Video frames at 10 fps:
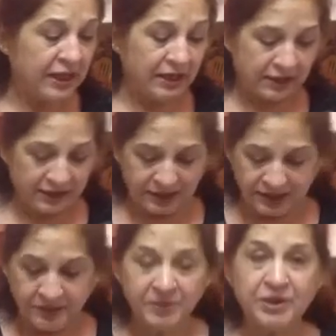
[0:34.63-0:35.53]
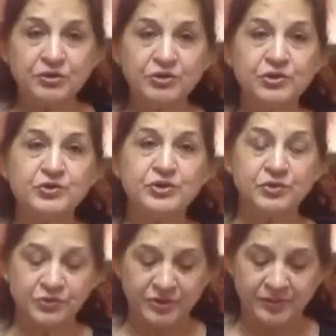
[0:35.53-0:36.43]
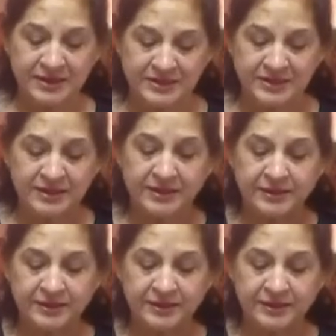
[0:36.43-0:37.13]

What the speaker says: Let me introduce you to the basic